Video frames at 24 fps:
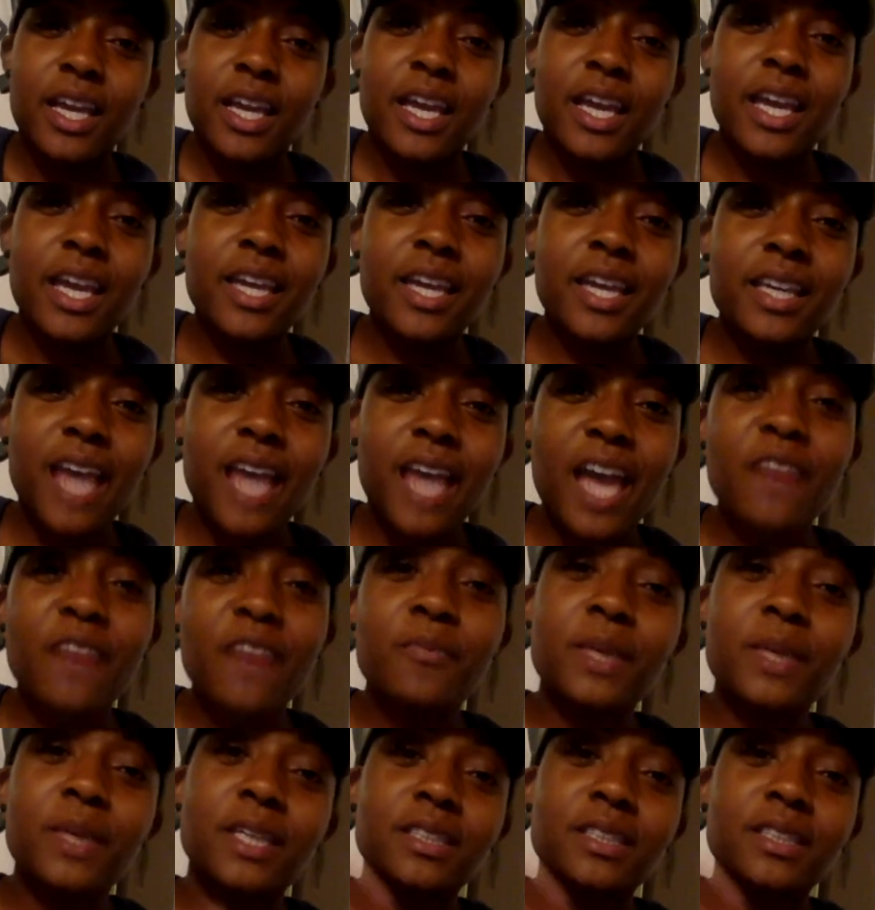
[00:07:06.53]
it gave
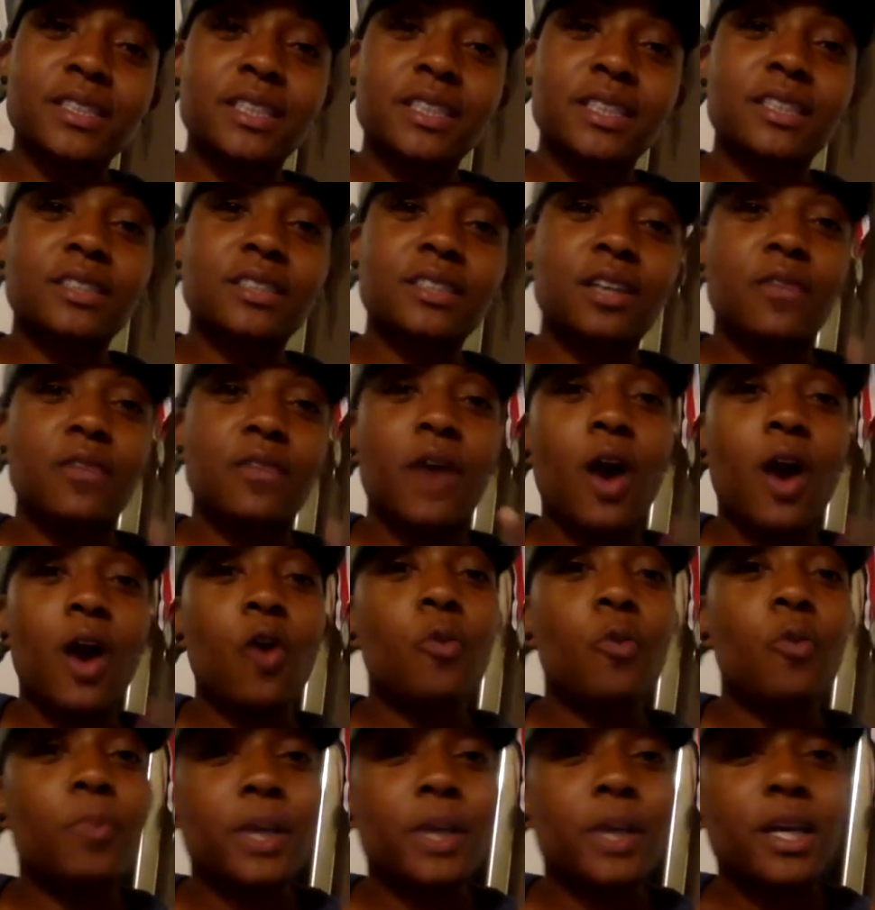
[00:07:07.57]
me a sense of
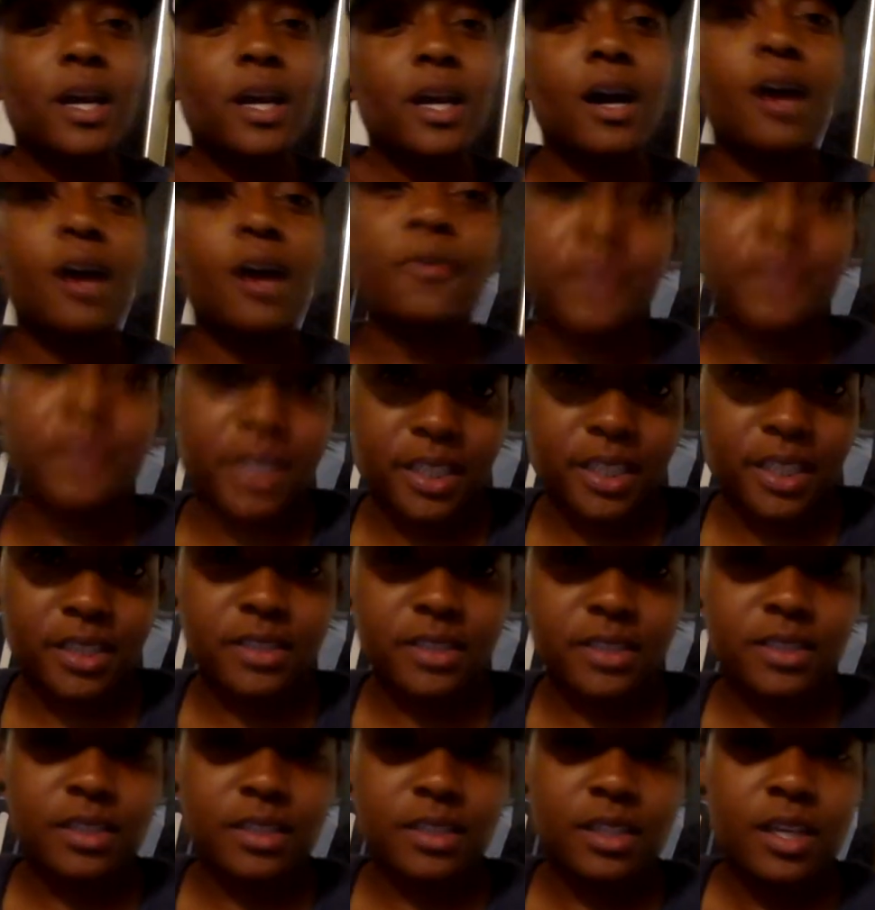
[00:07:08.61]
hope and
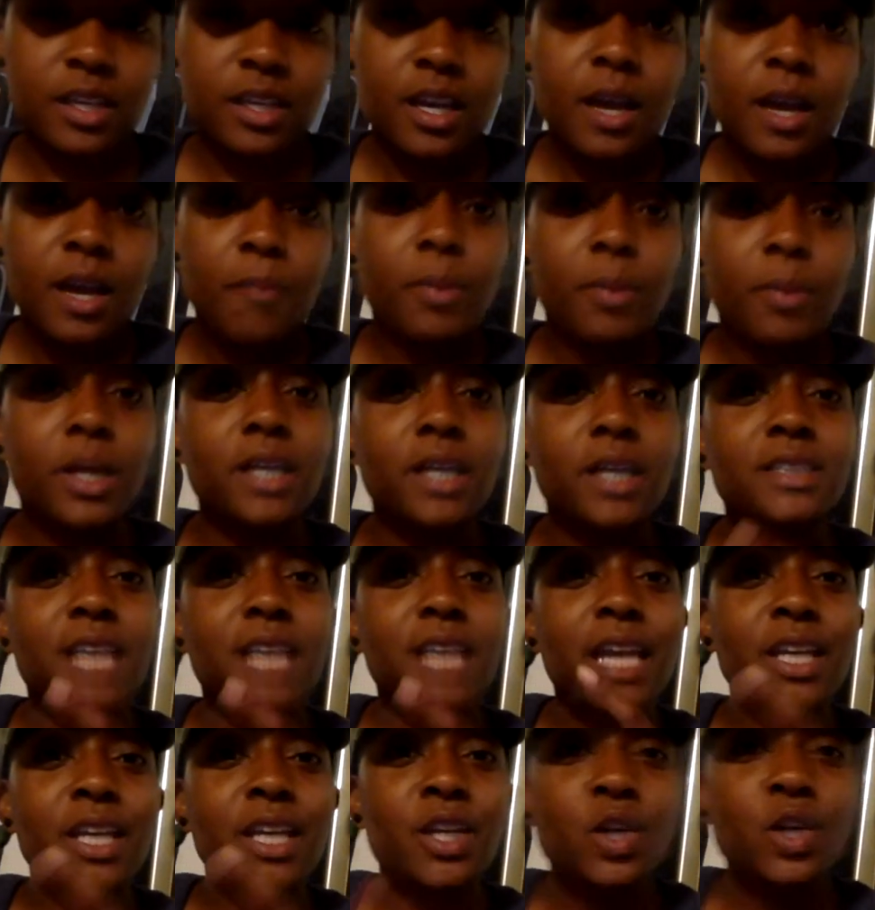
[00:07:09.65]
confidence because
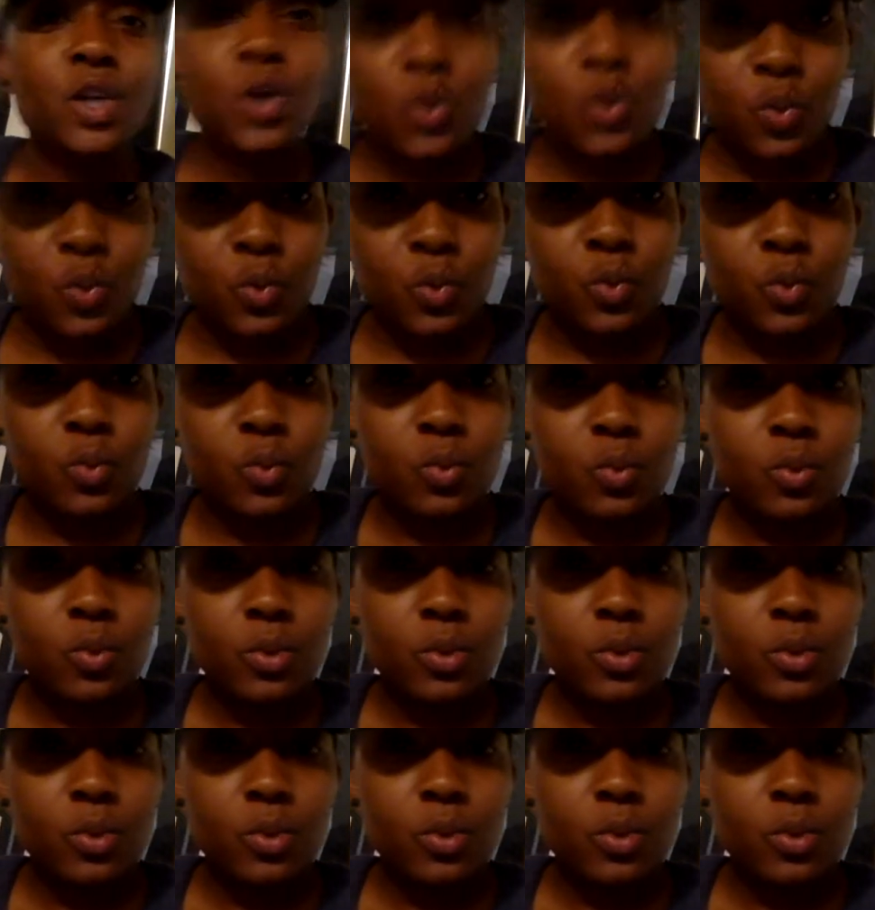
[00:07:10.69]
I knew